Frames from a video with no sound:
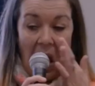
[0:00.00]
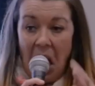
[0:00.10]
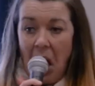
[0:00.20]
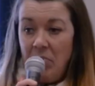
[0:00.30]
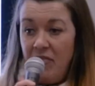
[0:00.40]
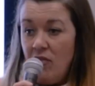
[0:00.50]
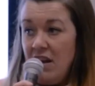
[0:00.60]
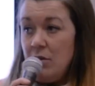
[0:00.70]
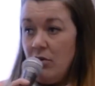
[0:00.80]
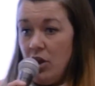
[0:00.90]
and before
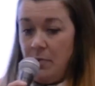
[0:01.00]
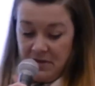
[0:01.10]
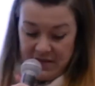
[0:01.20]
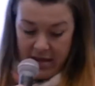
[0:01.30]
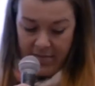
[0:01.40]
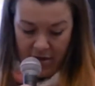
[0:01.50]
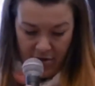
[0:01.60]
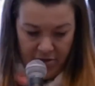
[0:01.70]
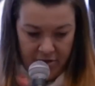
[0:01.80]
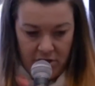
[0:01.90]
anyone opens their
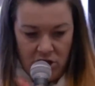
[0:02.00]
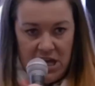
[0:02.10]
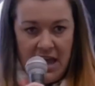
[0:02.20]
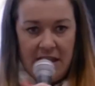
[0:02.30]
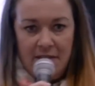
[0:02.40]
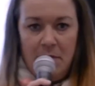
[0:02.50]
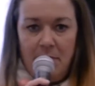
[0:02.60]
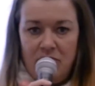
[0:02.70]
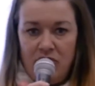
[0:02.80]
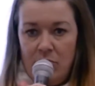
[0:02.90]
mouth, she hands me a
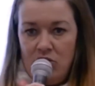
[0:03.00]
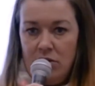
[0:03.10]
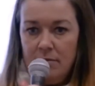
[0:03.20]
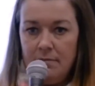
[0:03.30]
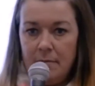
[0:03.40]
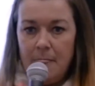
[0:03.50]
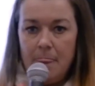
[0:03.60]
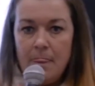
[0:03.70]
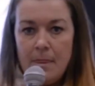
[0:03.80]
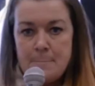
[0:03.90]
prescription.
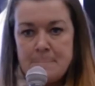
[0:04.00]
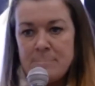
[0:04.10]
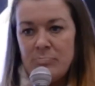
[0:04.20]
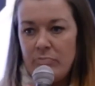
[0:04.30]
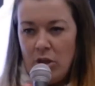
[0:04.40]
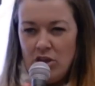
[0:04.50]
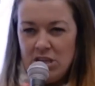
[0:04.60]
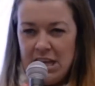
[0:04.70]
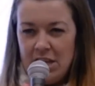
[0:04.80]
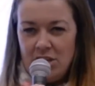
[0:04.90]
Are you going
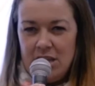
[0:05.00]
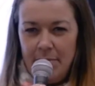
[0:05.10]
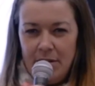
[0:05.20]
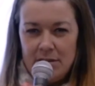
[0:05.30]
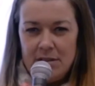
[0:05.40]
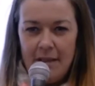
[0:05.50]
to take those tablets?